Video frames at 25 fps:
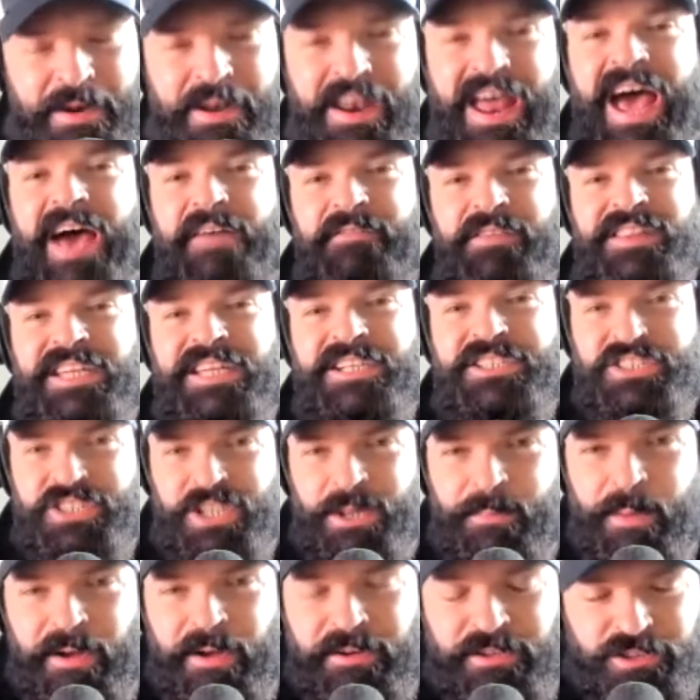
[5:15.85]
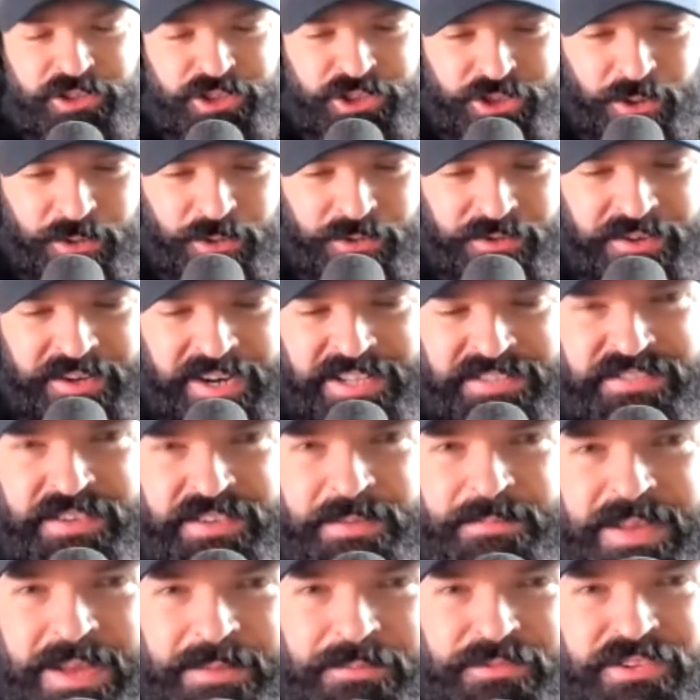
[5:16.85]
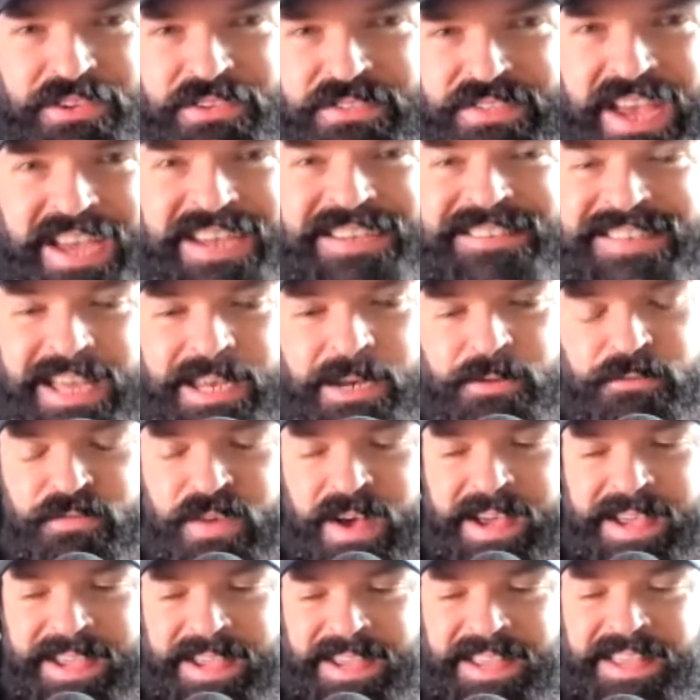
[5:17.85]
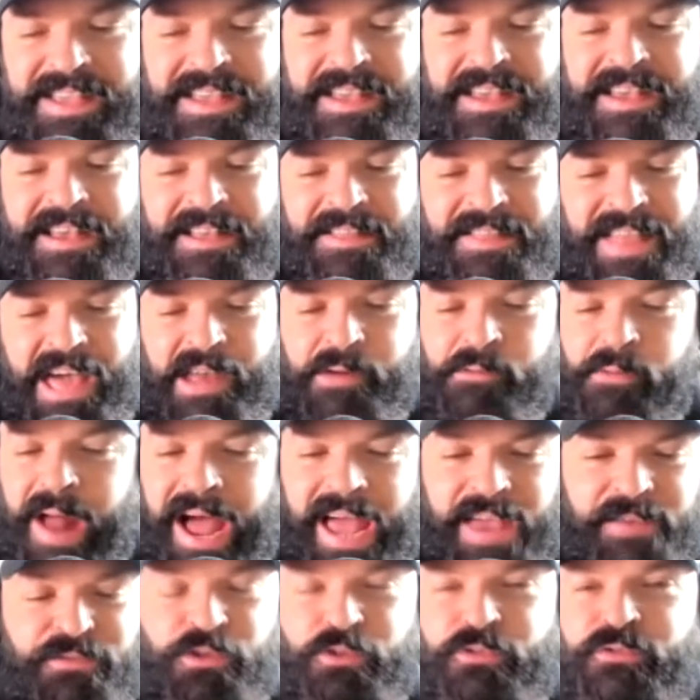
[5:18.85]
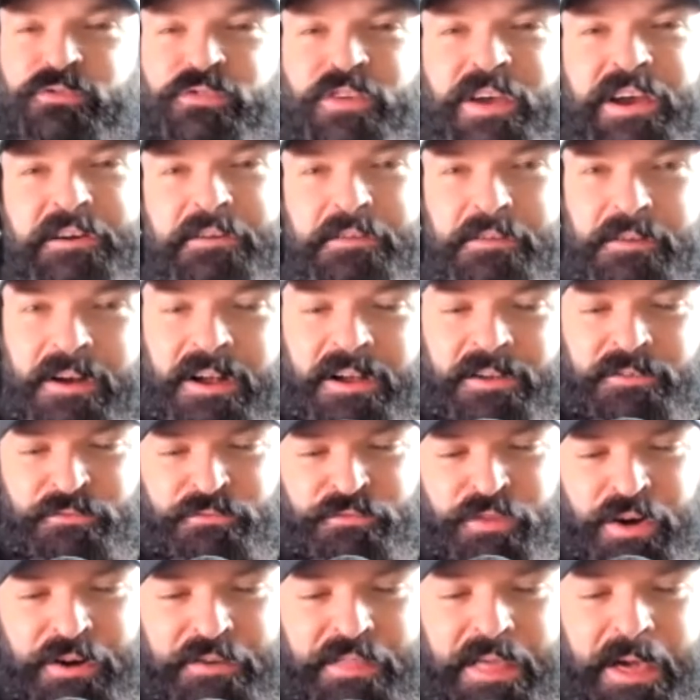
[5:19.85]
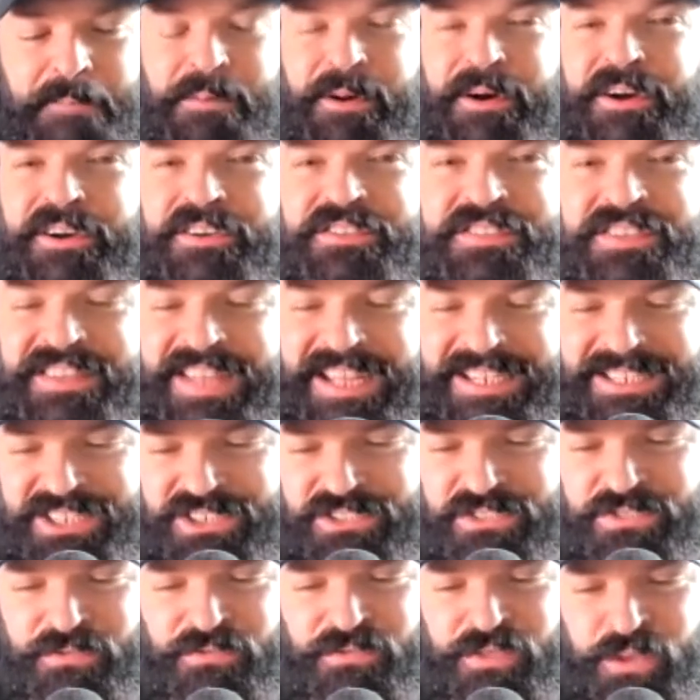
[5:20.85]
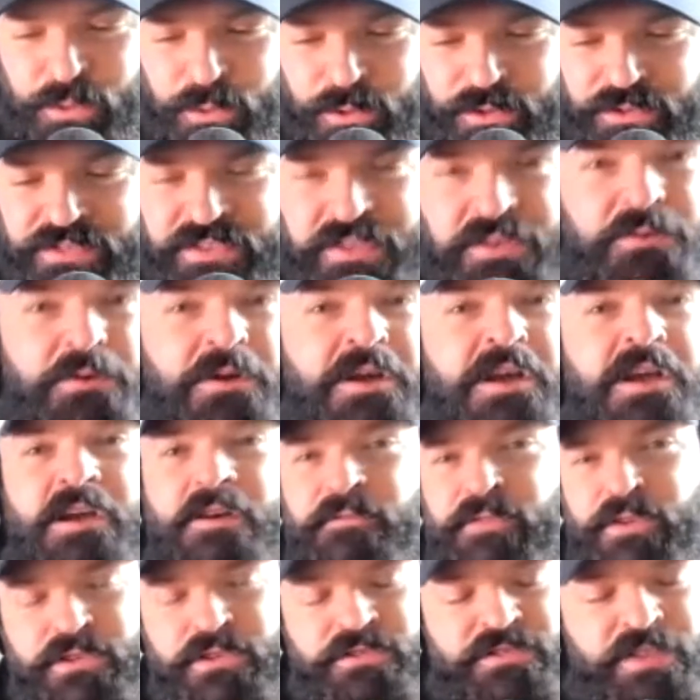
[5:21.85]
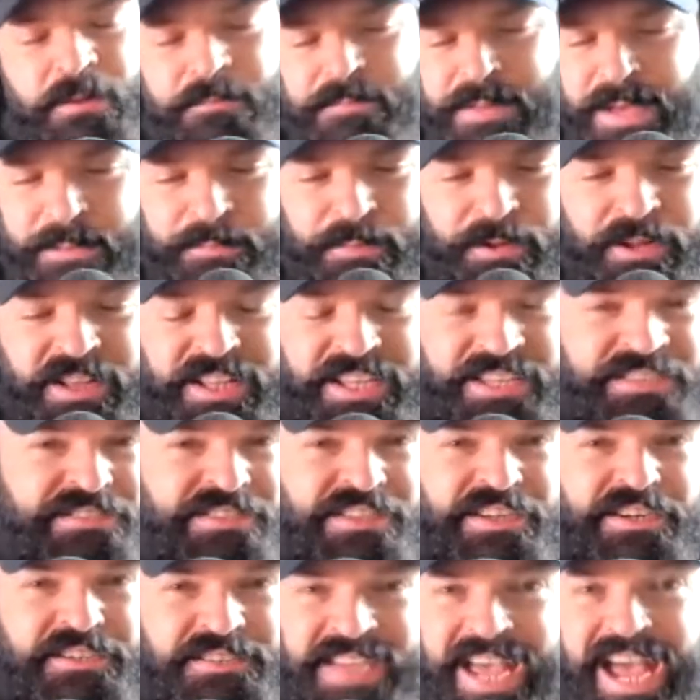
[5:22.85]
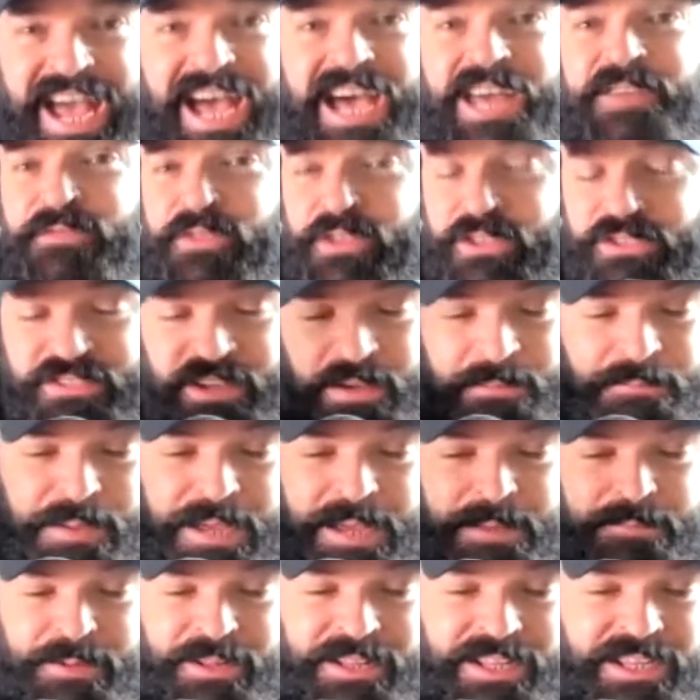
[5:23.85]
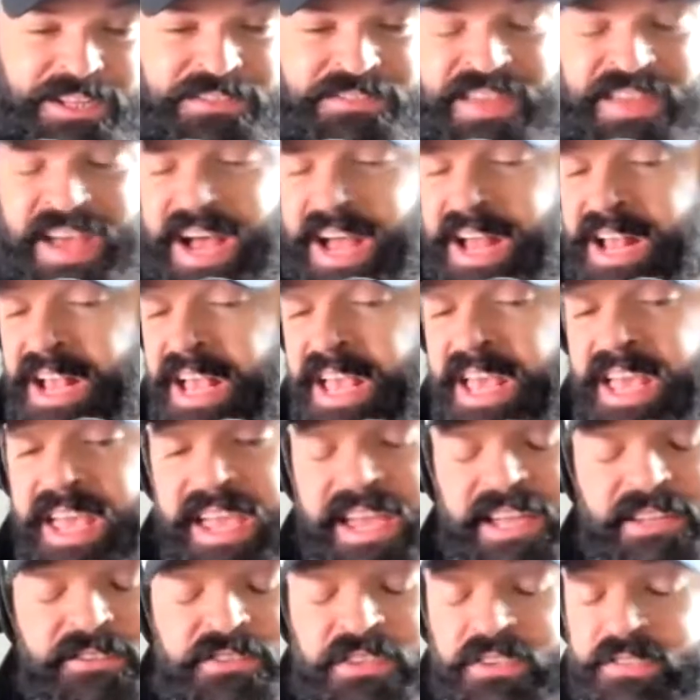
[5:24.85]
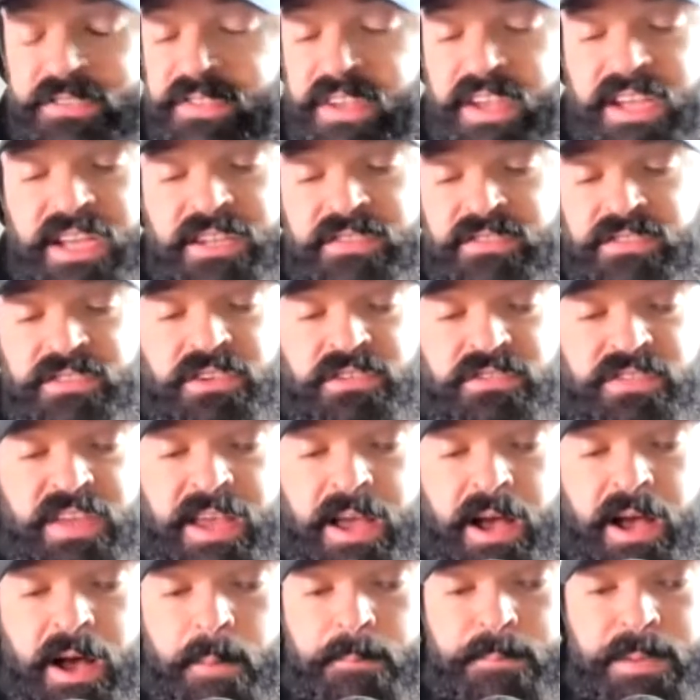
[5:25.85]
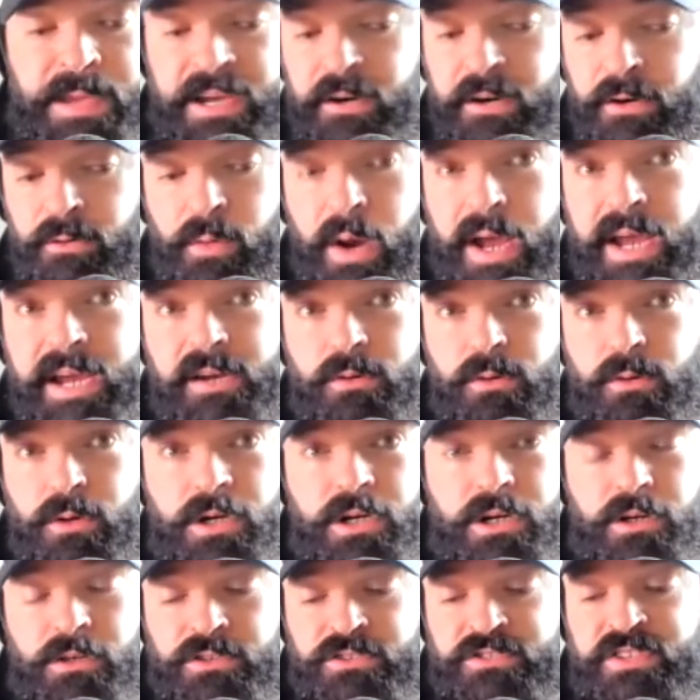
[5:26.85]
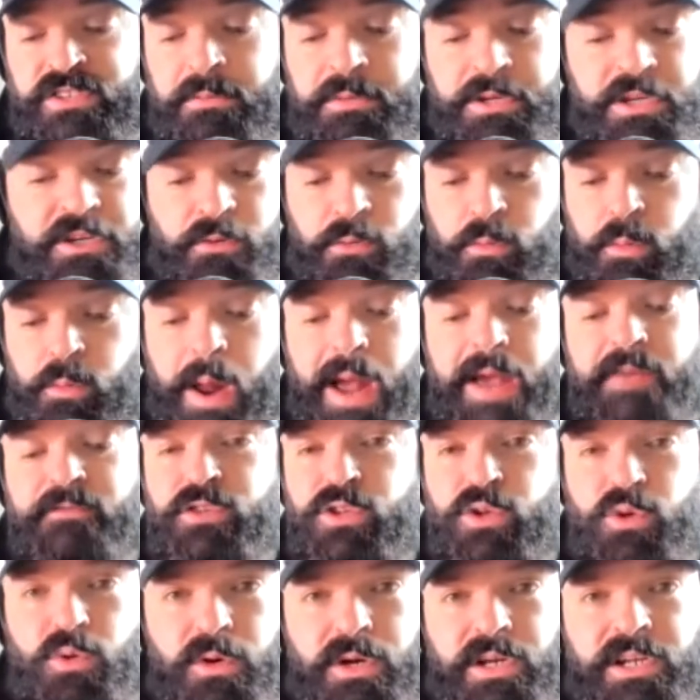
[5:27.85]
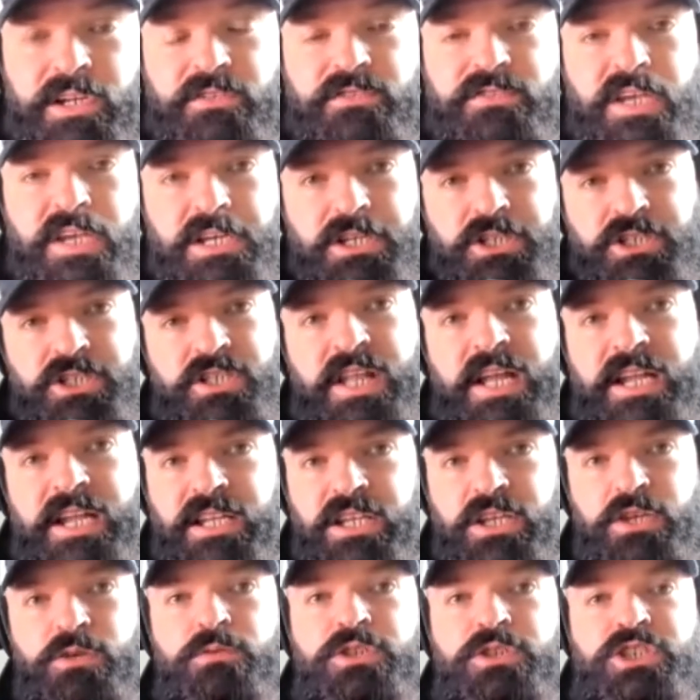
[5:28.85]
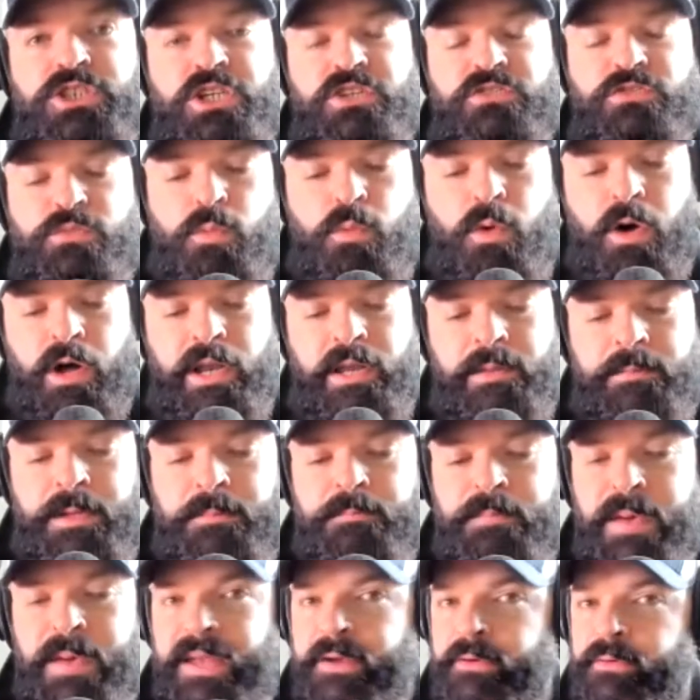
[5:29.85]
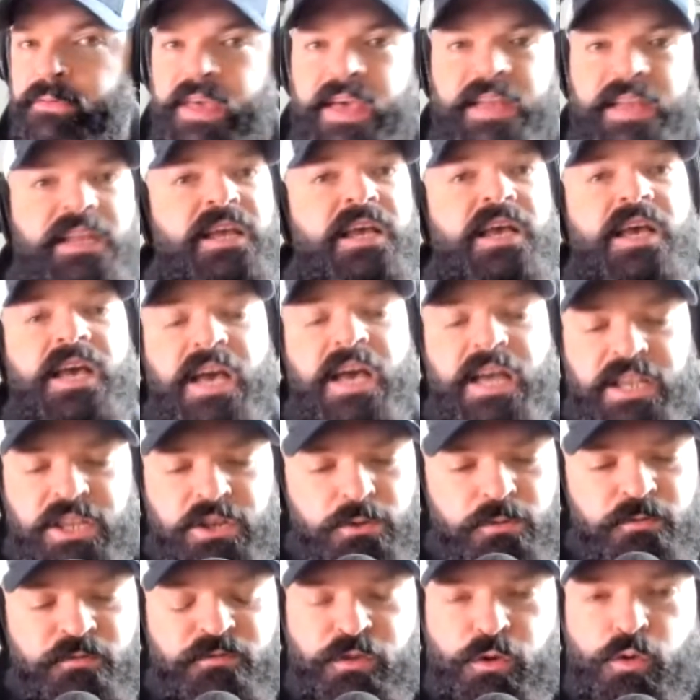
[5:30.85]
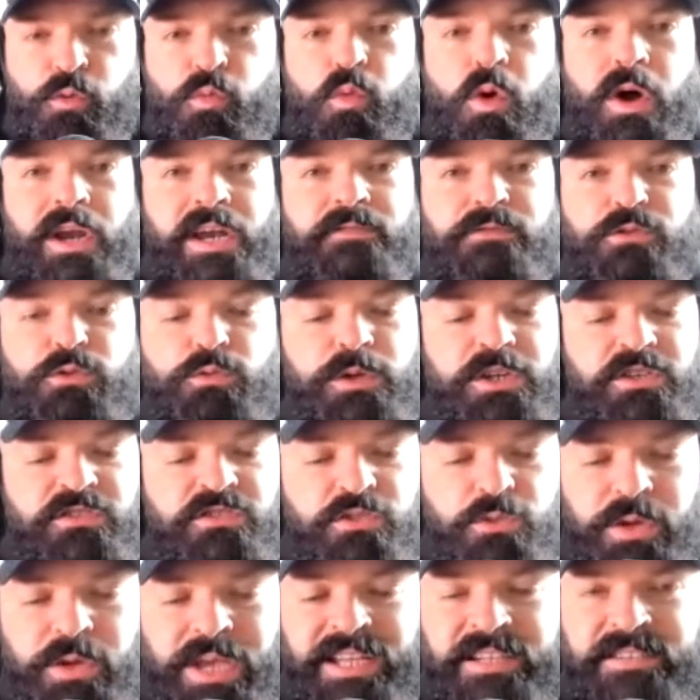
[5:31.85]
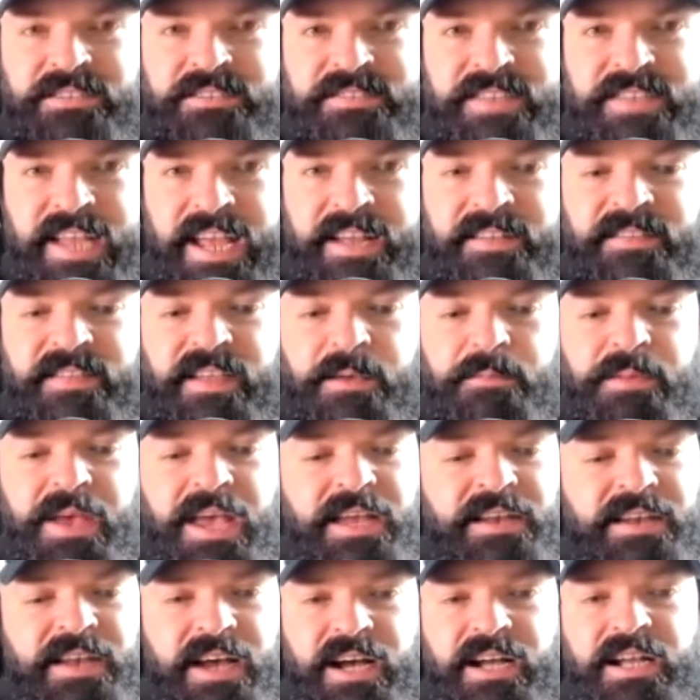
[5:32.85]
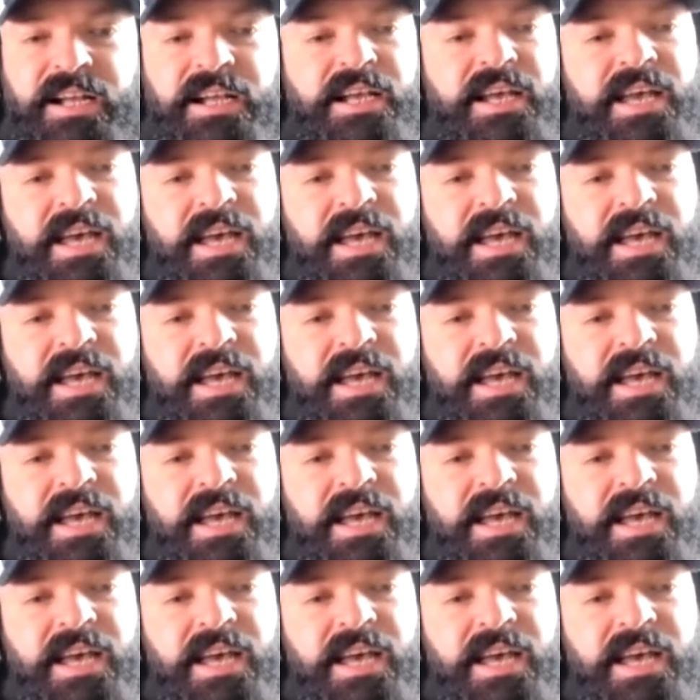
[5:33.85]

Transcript: about having that chip on your shoulder and sometimes just identifying that rival, fair or unfair, that person that just fuels you. For some people, it's their dad. For some people, it's uh, it's just a, it's just a, a peer, right? Or, or someone in a rival organization that you just want to mm-hmm. be better than. Mm-hmm. And you, for whatever reason, you can't stand them. And, uh,